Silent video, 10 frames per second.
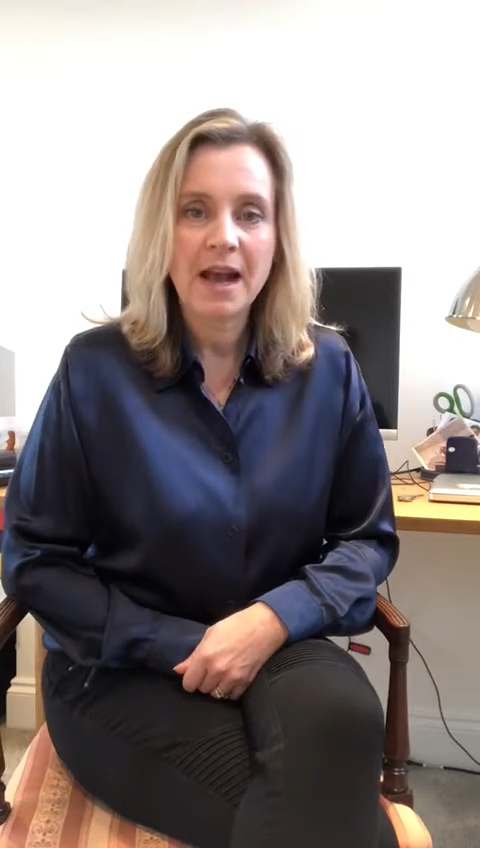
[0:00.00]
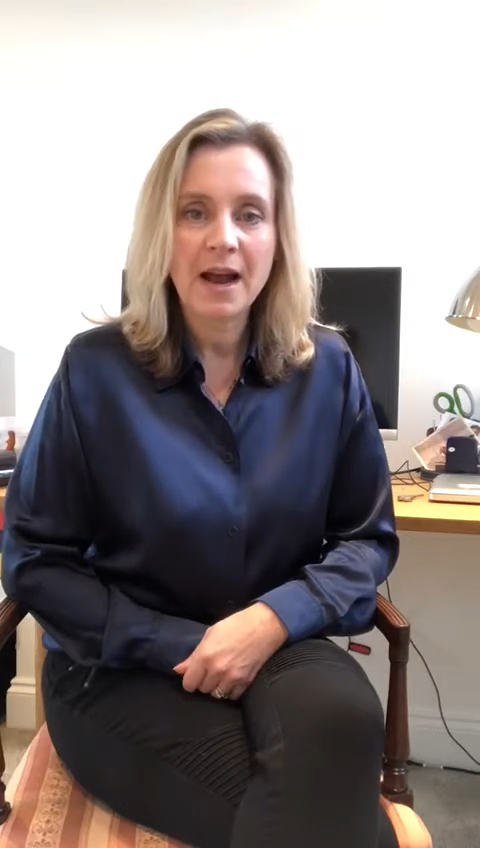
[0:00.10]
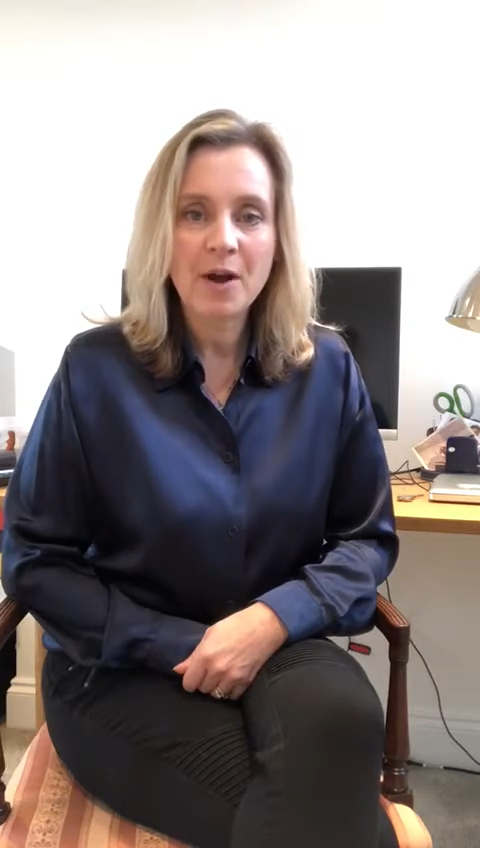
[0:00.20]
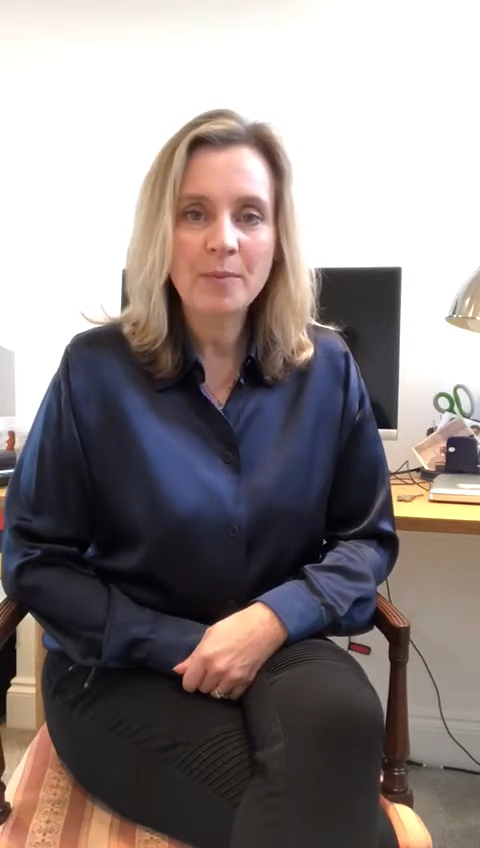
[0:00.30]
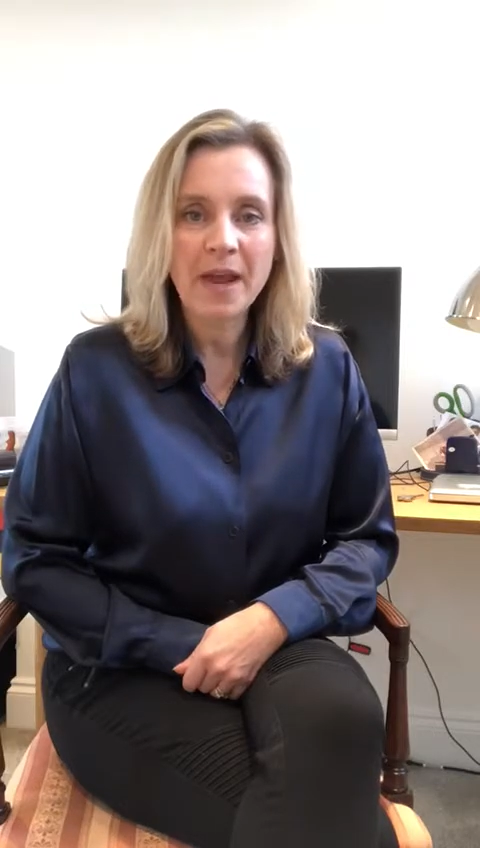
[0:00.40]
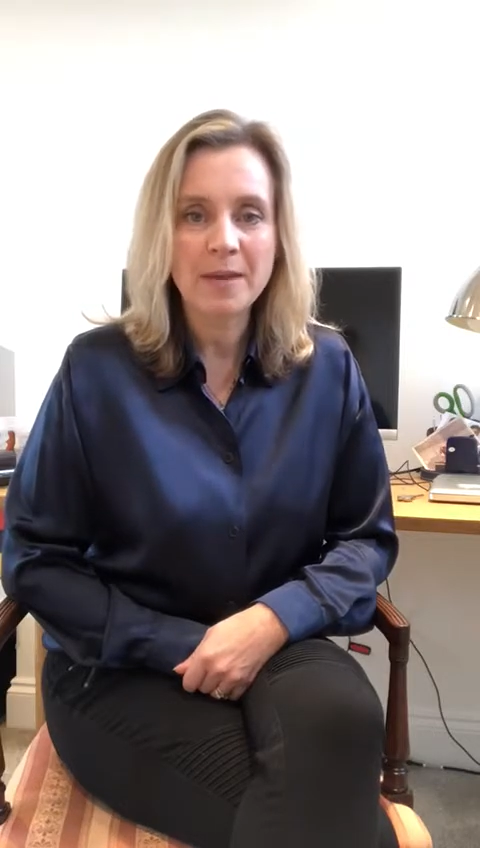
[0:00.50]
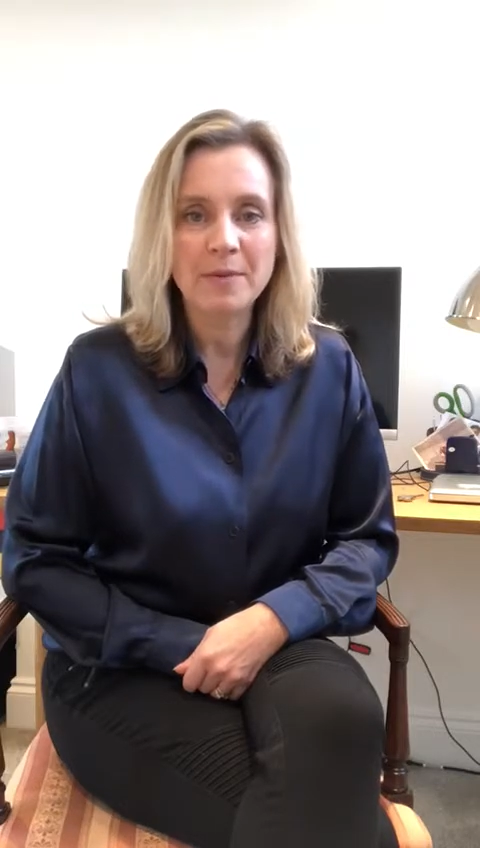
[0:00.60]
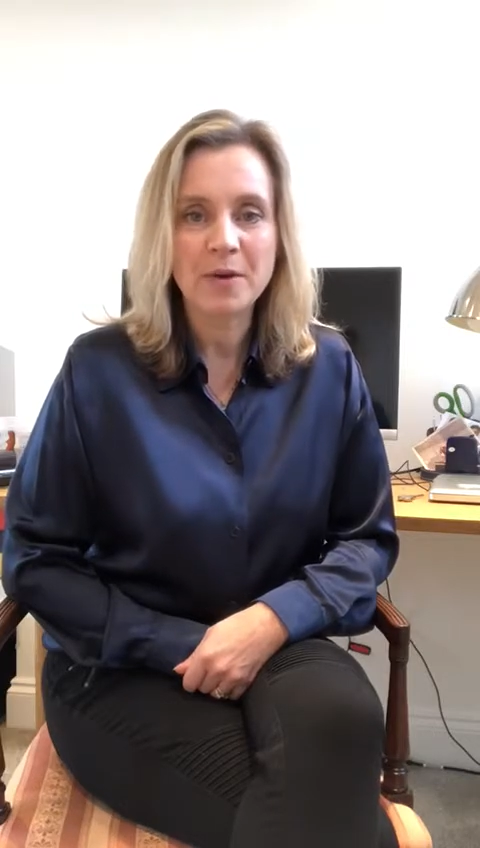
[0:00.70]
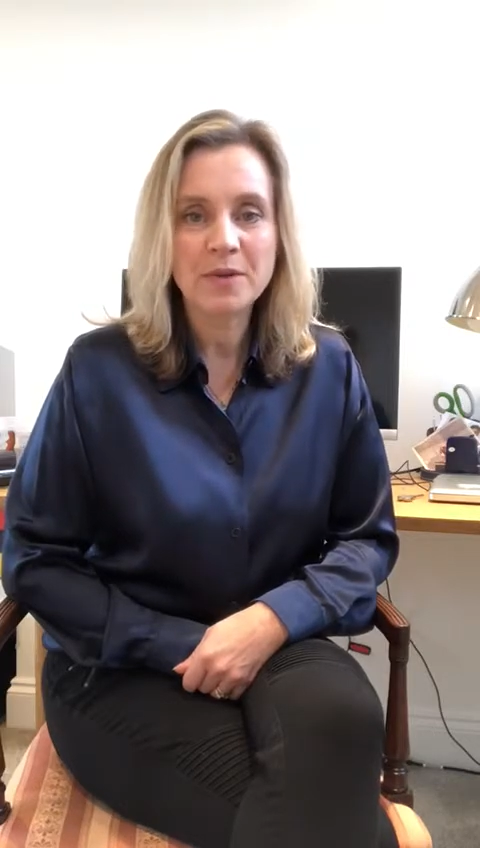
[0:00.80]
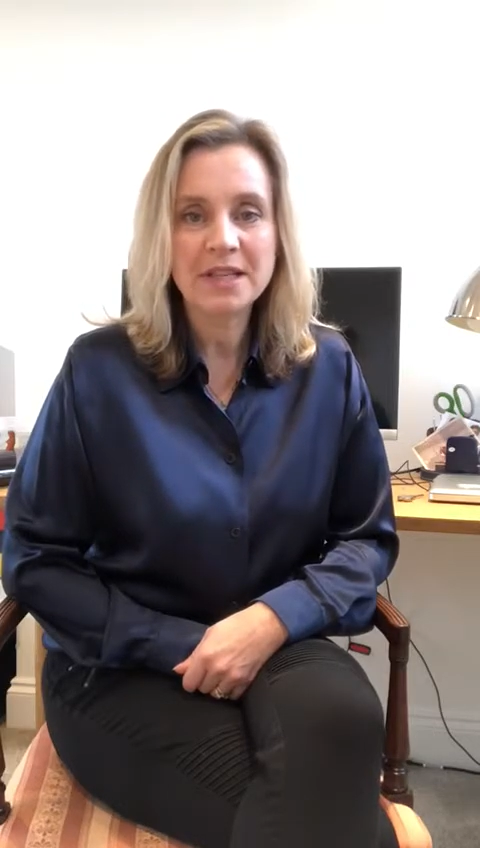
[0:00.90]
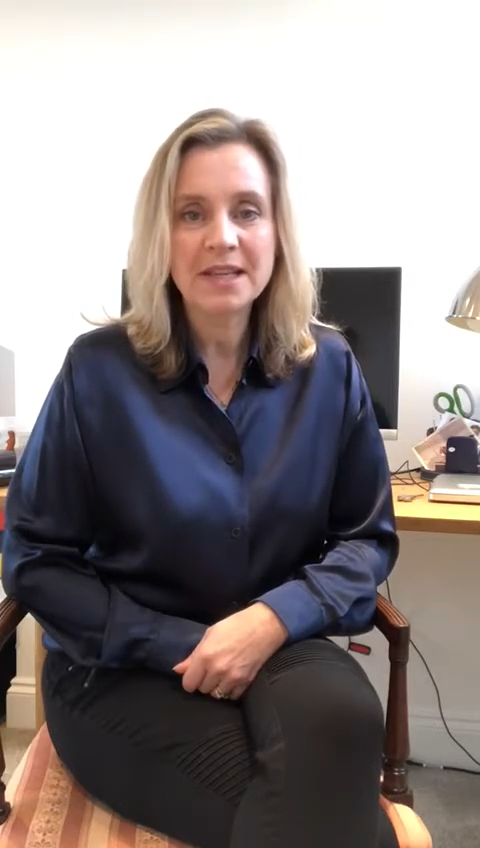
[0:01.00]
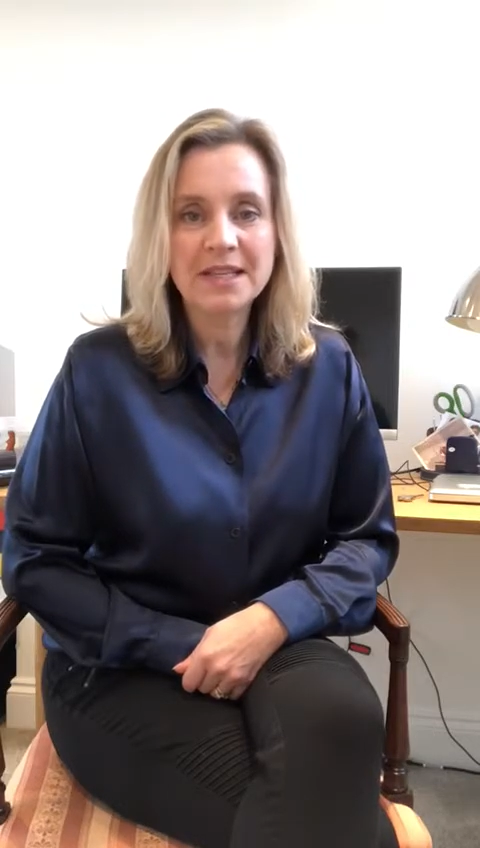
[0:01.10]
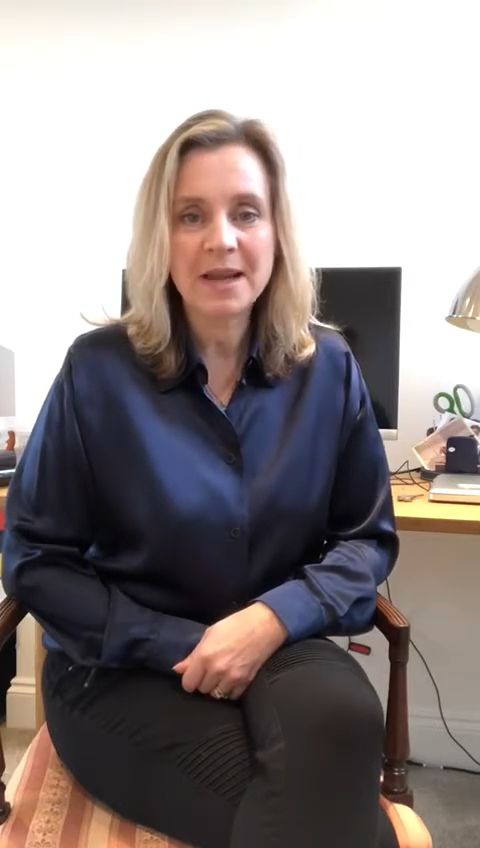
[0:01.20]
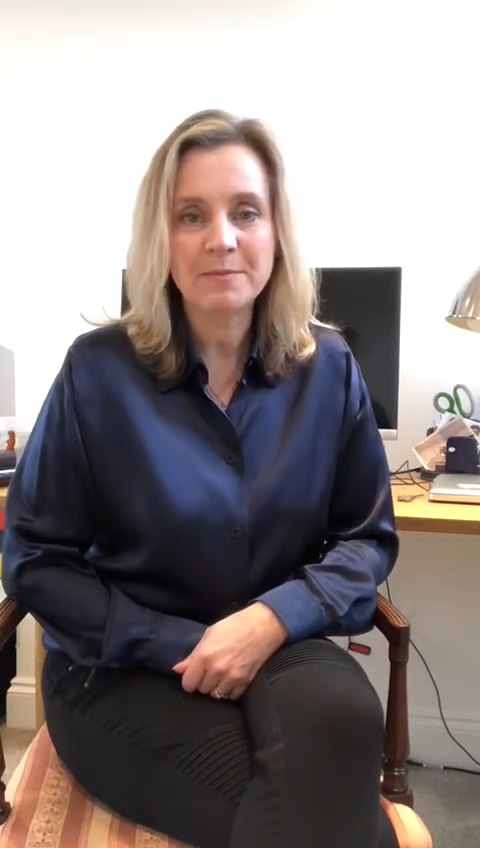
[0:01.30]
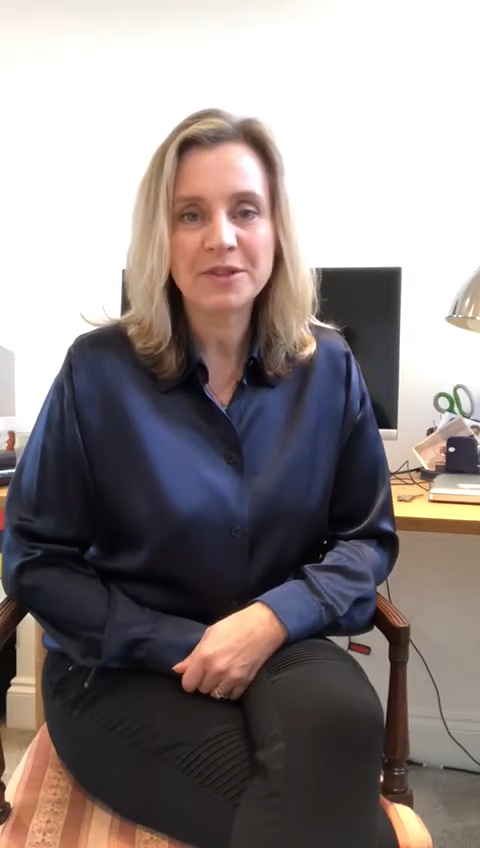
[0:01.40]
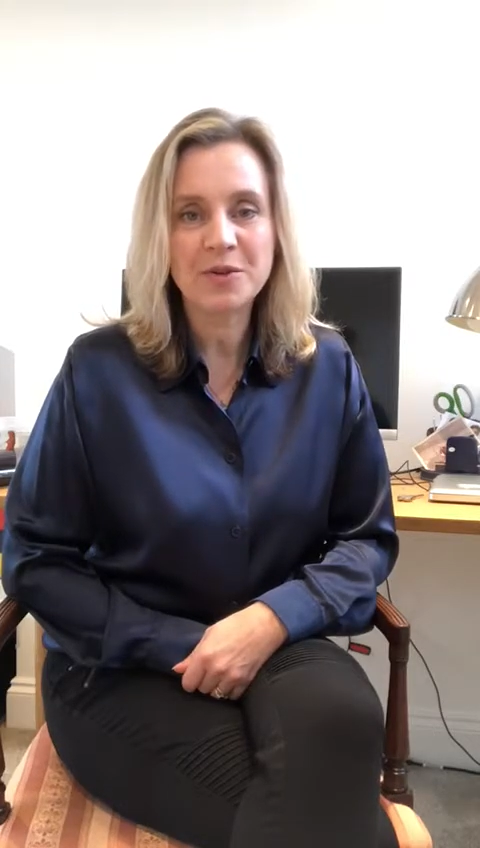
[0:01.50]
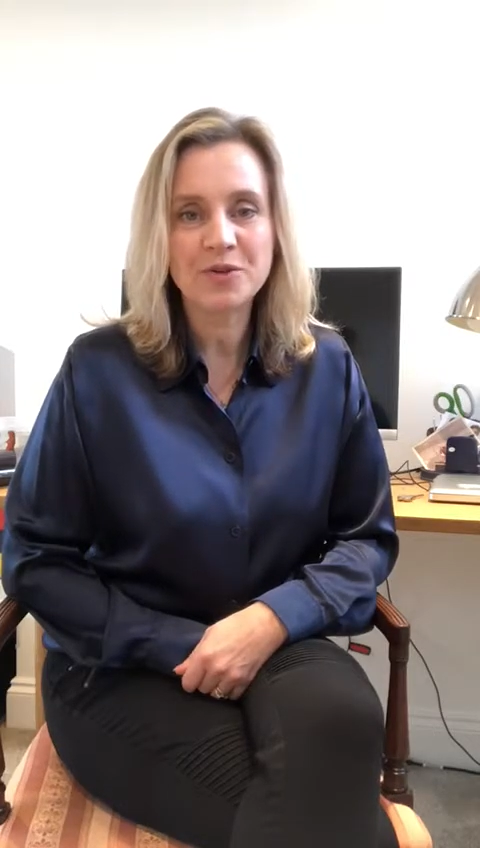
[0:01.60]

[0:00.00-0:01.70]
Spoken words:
Our paper was an attempt to